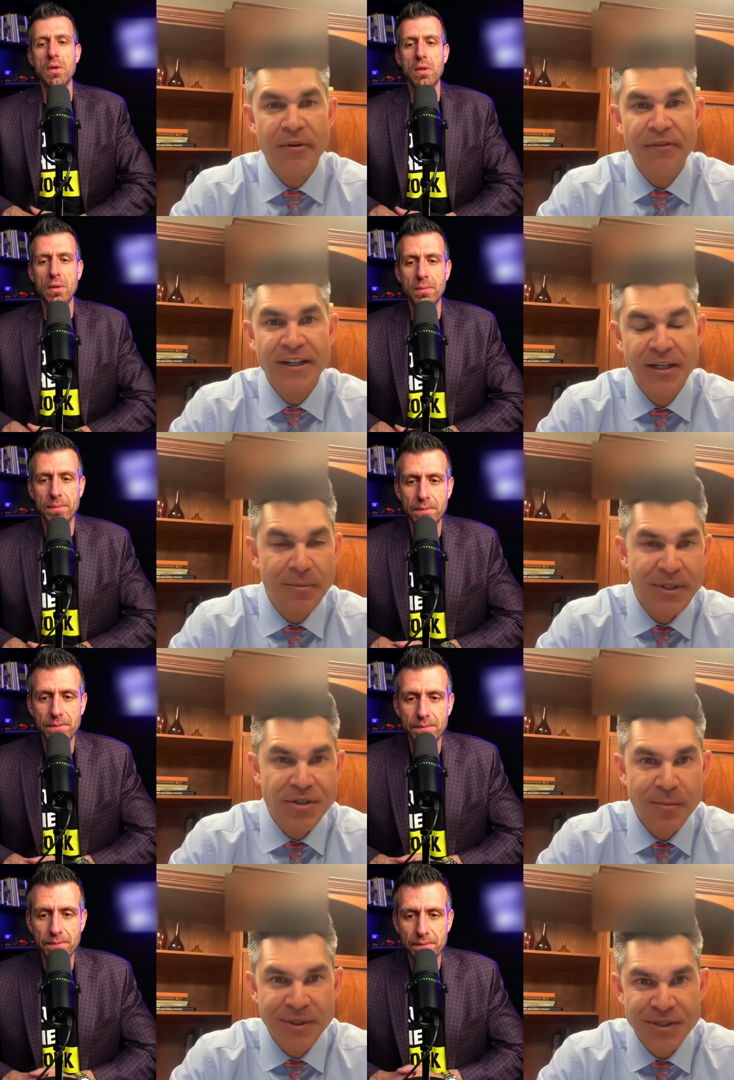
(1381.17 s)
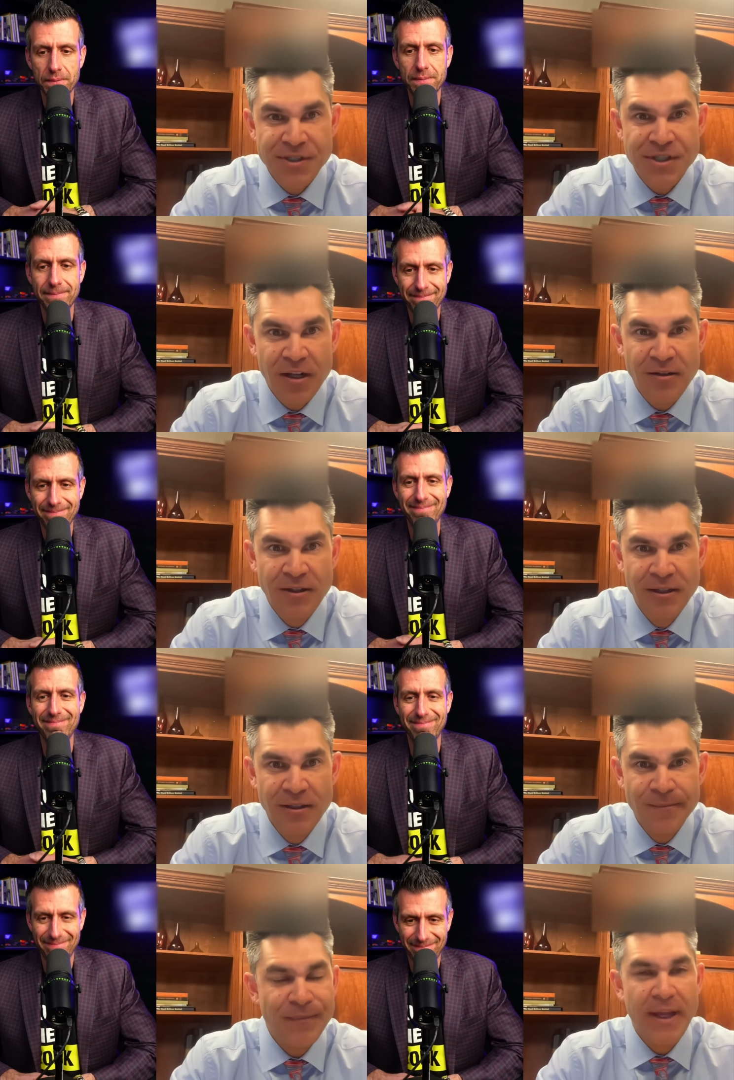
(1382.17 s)
Speaker 1: if I didn't, Mister and Mrs. Seller,
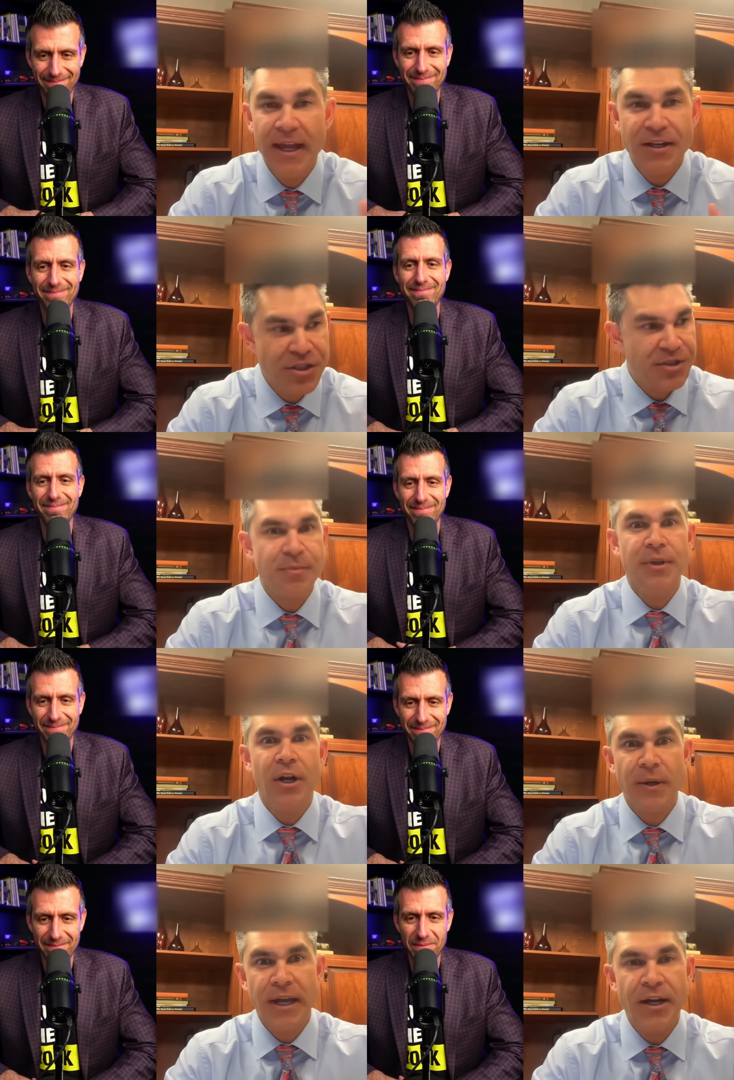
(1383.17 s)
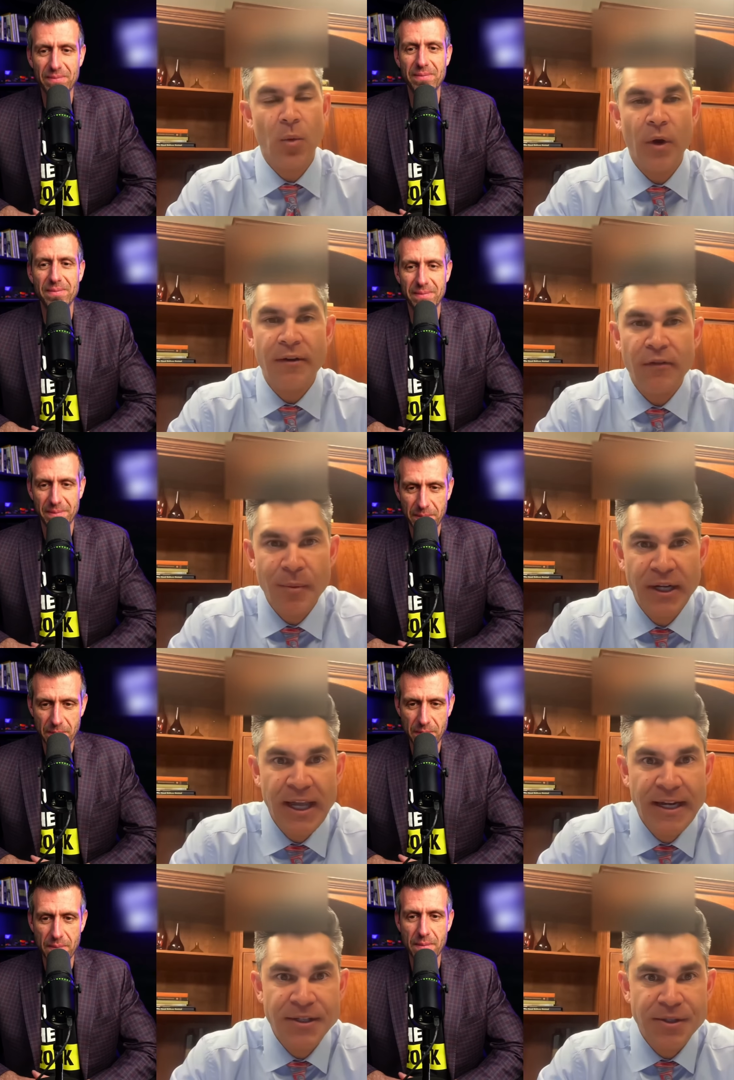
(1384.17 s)
and just you know get into whatever I'm going to
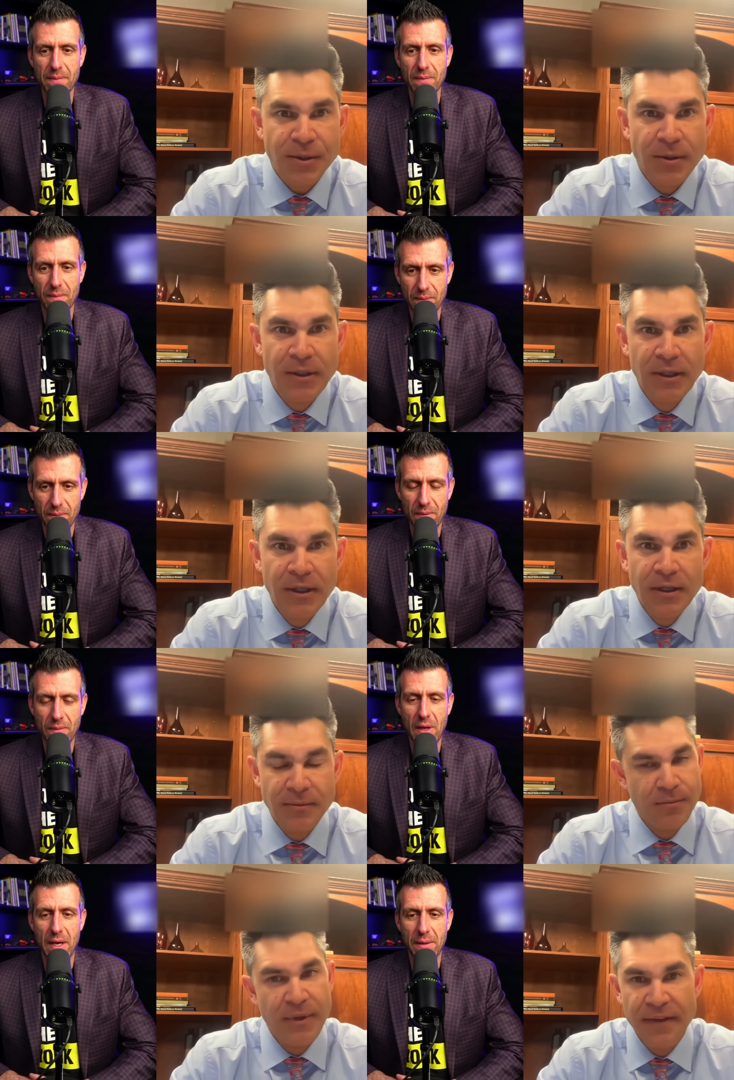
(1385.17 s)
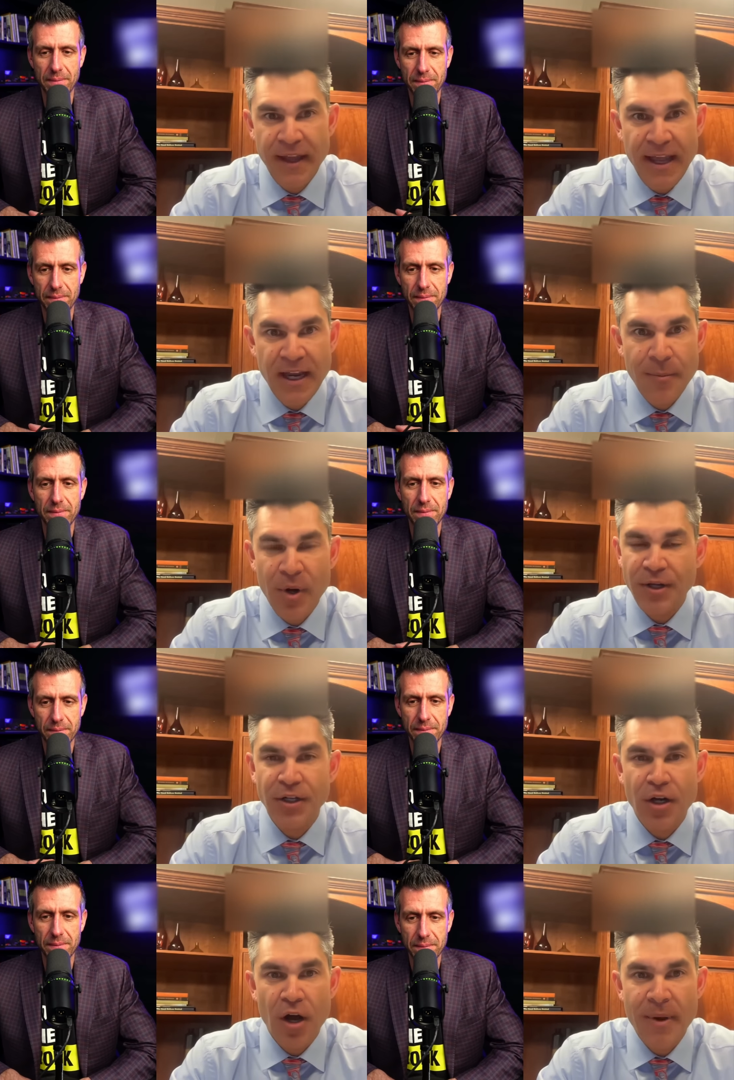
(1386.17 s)
get into. Yeah. And they hang up on you.
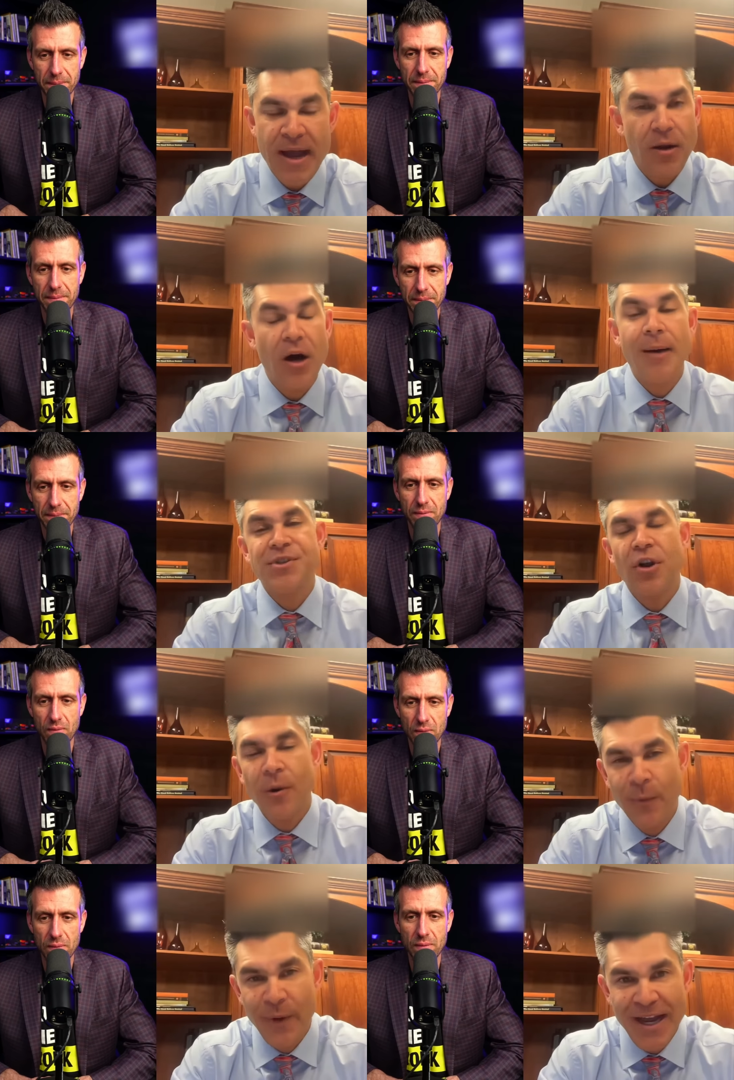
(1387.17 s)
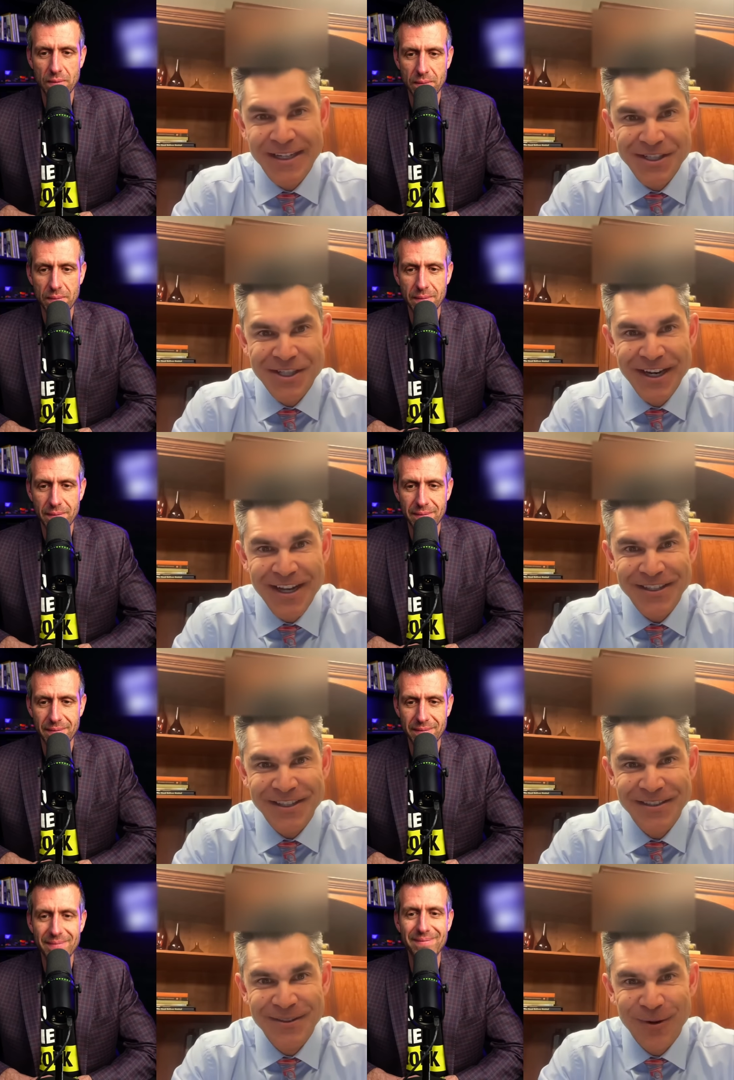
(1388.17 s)
Call back. I'm sorry we got disconnected.
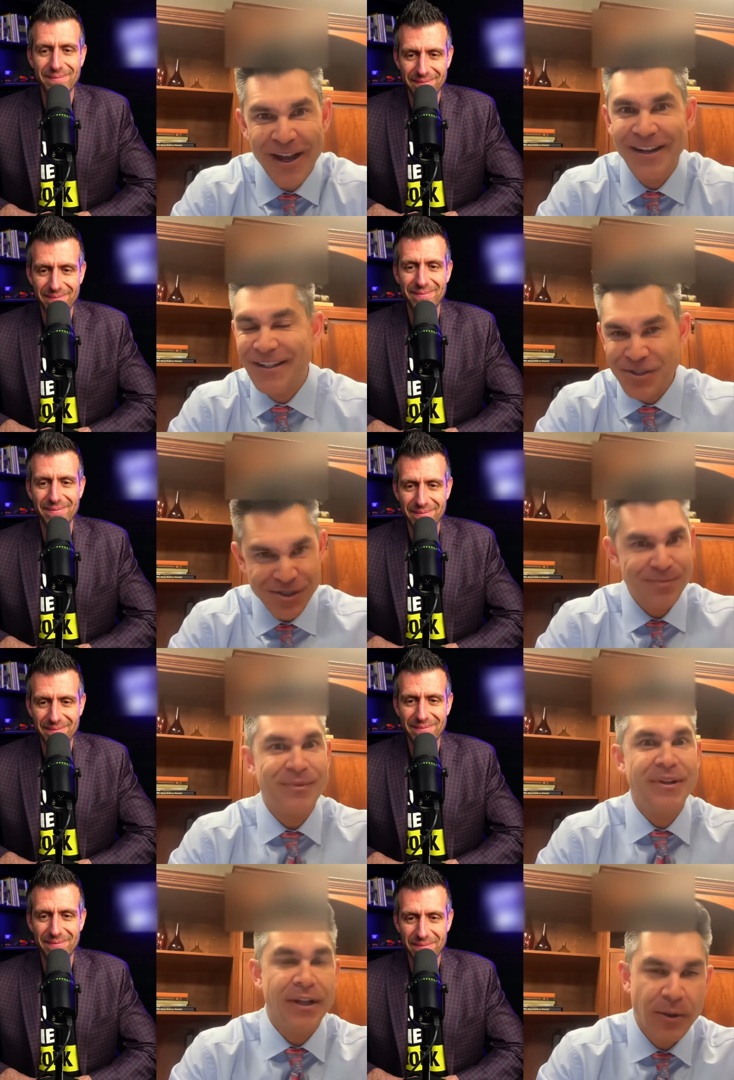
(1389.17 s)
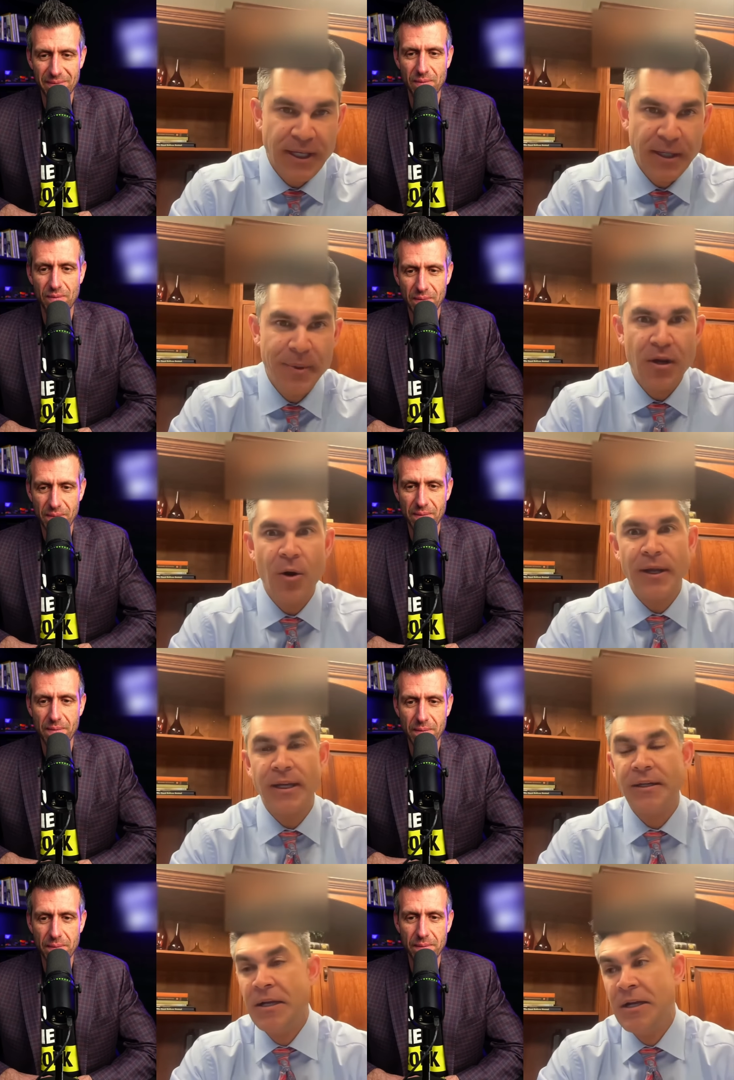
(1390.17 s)
Right, and just you know keep it going and